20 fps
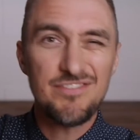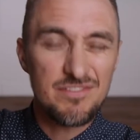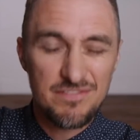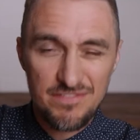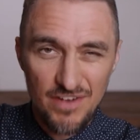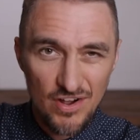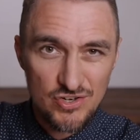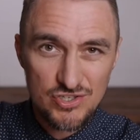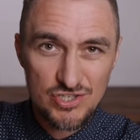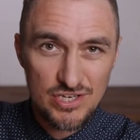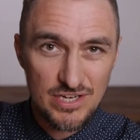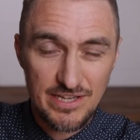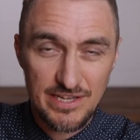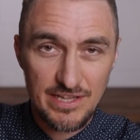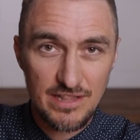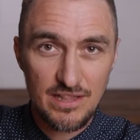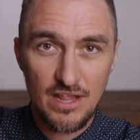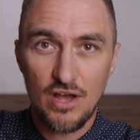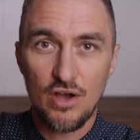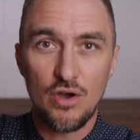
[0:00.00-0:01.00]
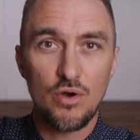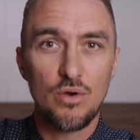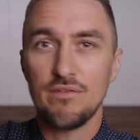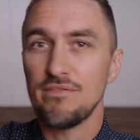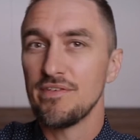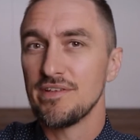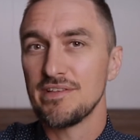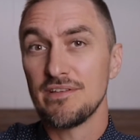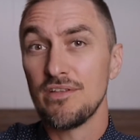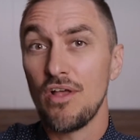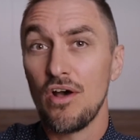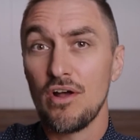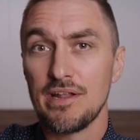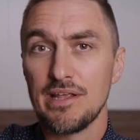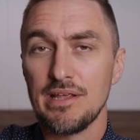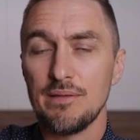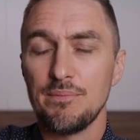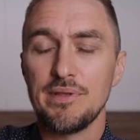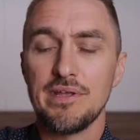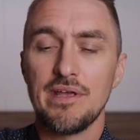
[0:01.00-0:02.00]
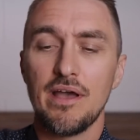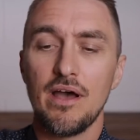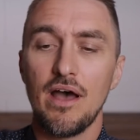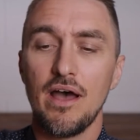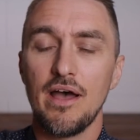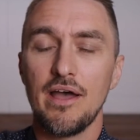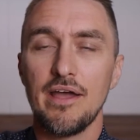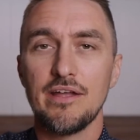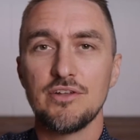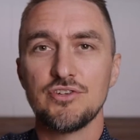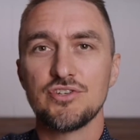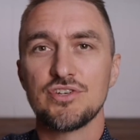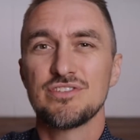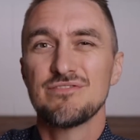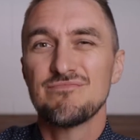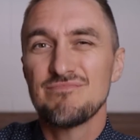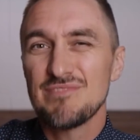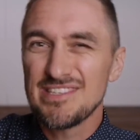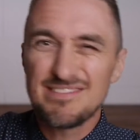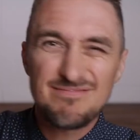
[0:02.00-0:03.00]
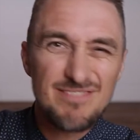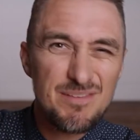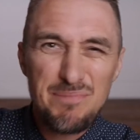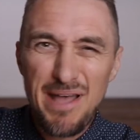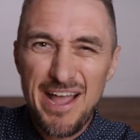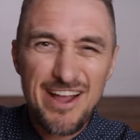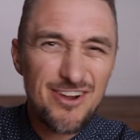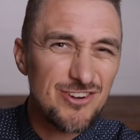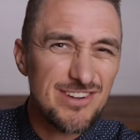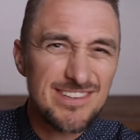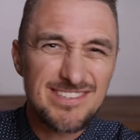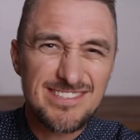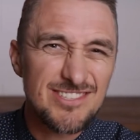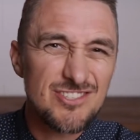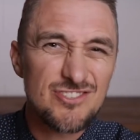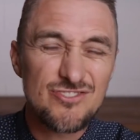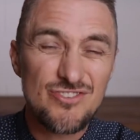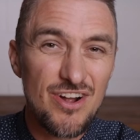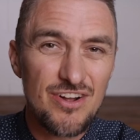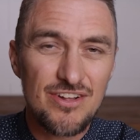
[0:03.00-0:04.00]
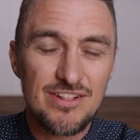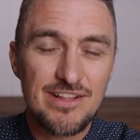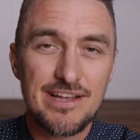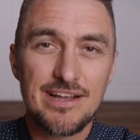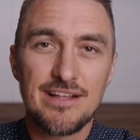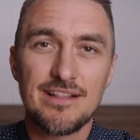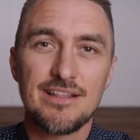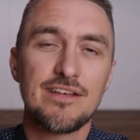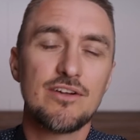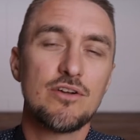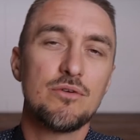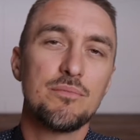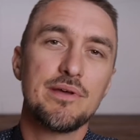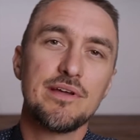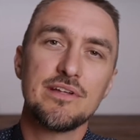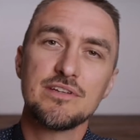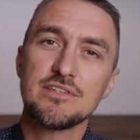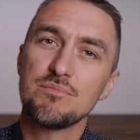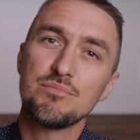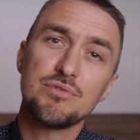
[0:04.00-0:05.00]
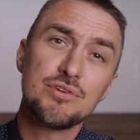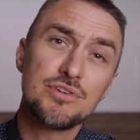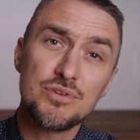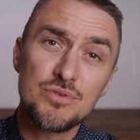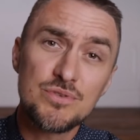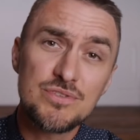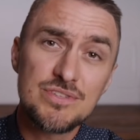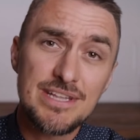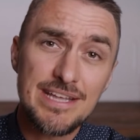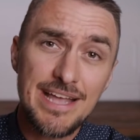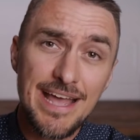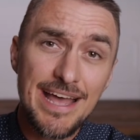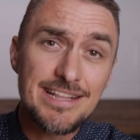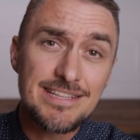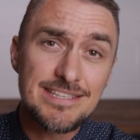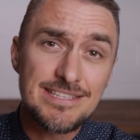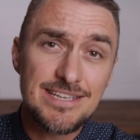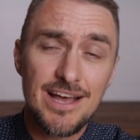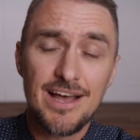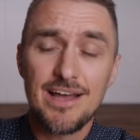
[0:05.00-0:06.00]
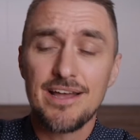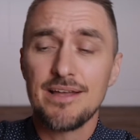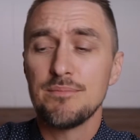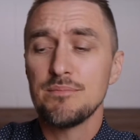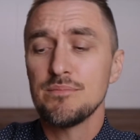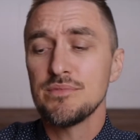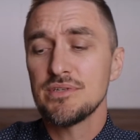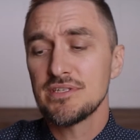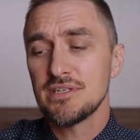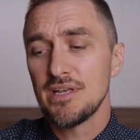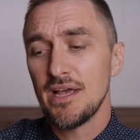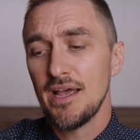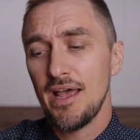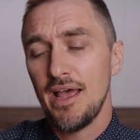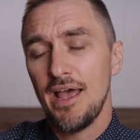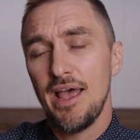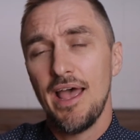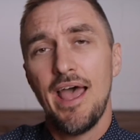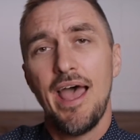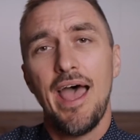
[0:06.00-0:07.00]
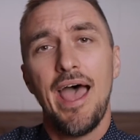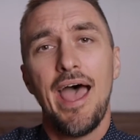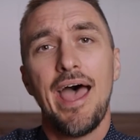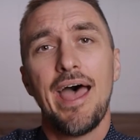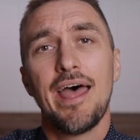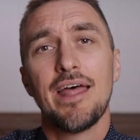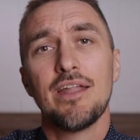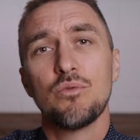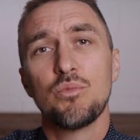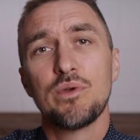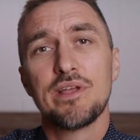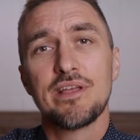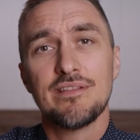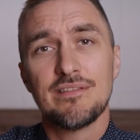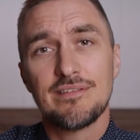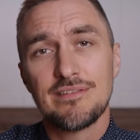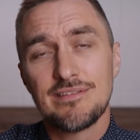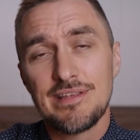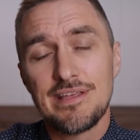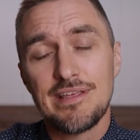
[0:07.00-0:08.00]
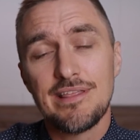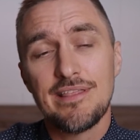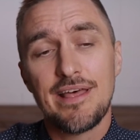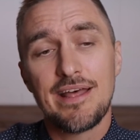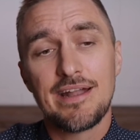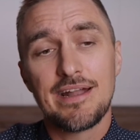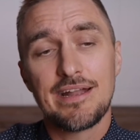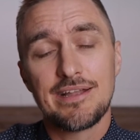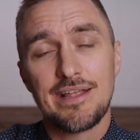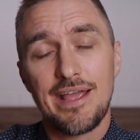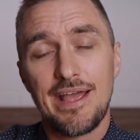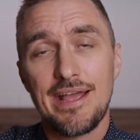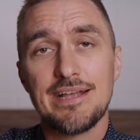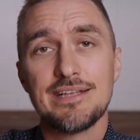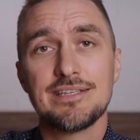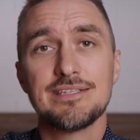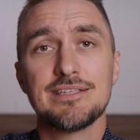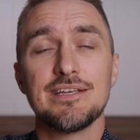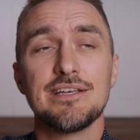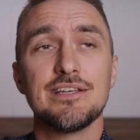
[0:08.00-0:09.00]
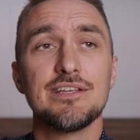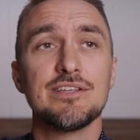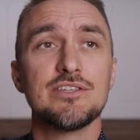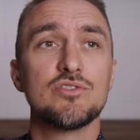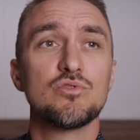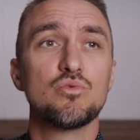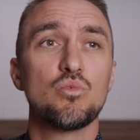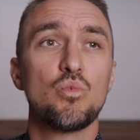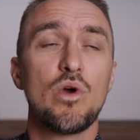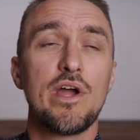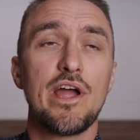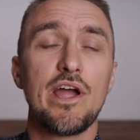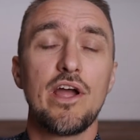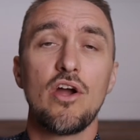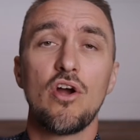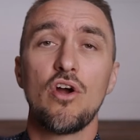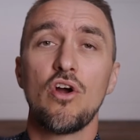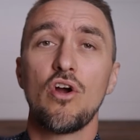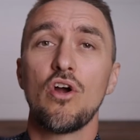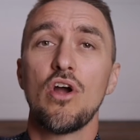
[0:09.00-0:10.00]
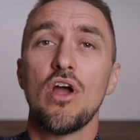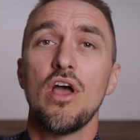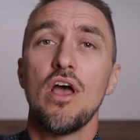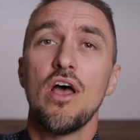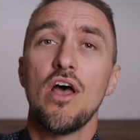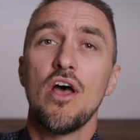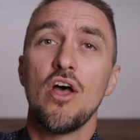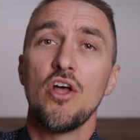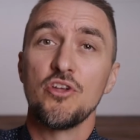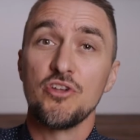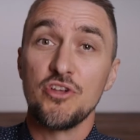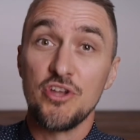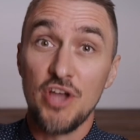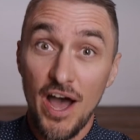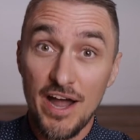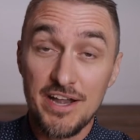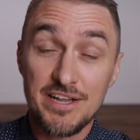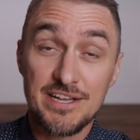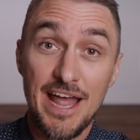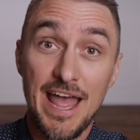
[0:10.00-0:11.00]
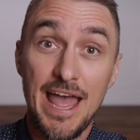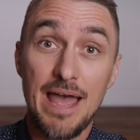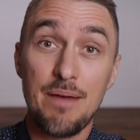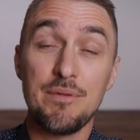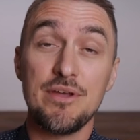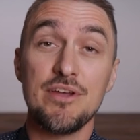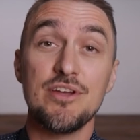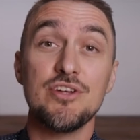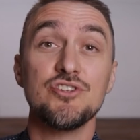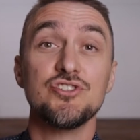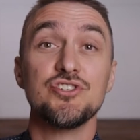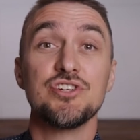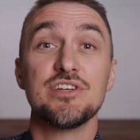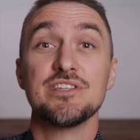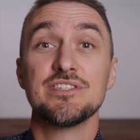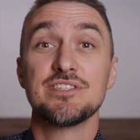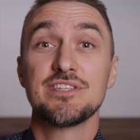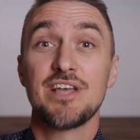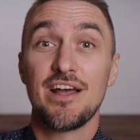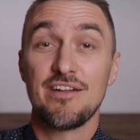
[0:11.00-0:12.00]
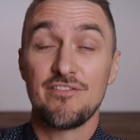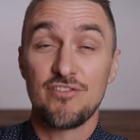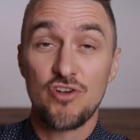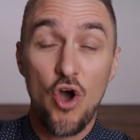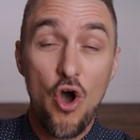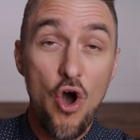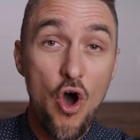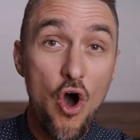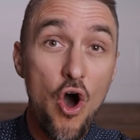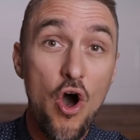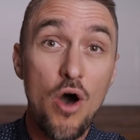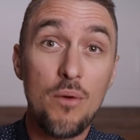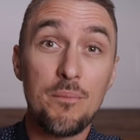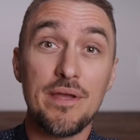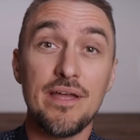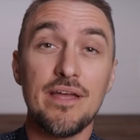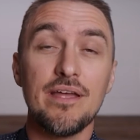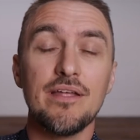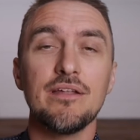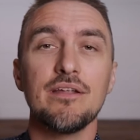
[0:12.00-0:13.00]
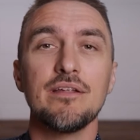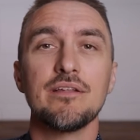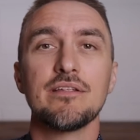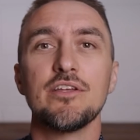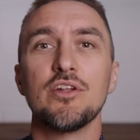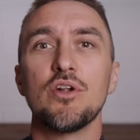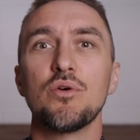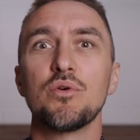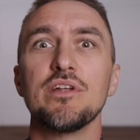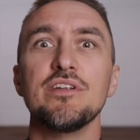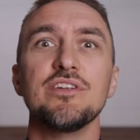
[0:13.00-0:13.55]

even functionally low if it's not EPI. The pancreas is struggling a little bit to produce the enzymes. And we can see that in cases where gut damage is kind of common, you know,